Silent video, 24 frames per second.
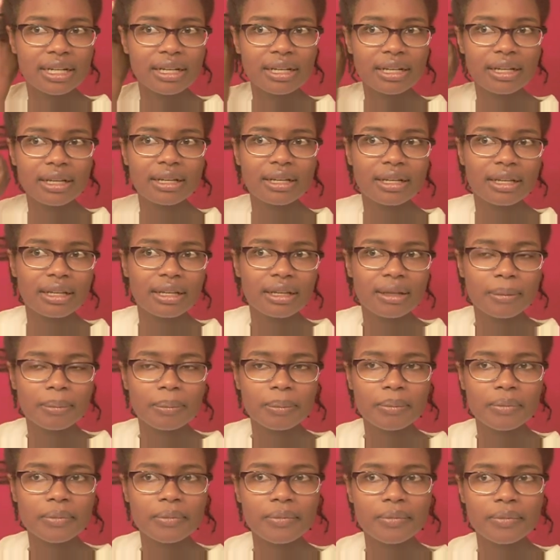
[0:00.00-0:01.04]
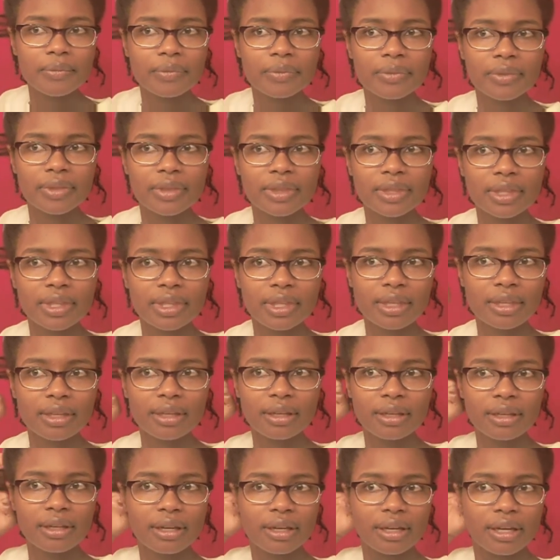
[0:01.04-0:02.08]

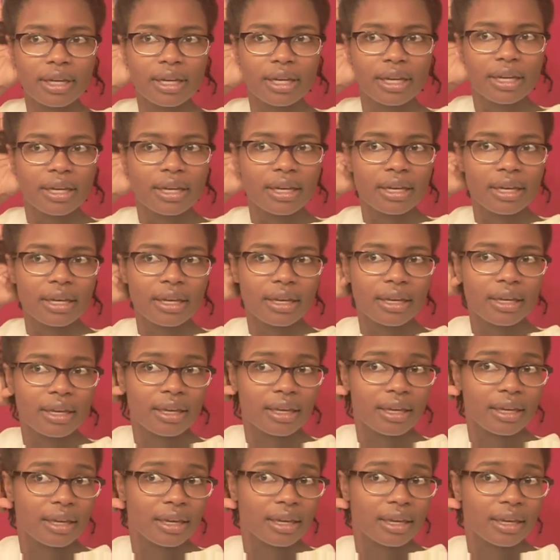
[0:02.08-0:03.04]
(no one is talking)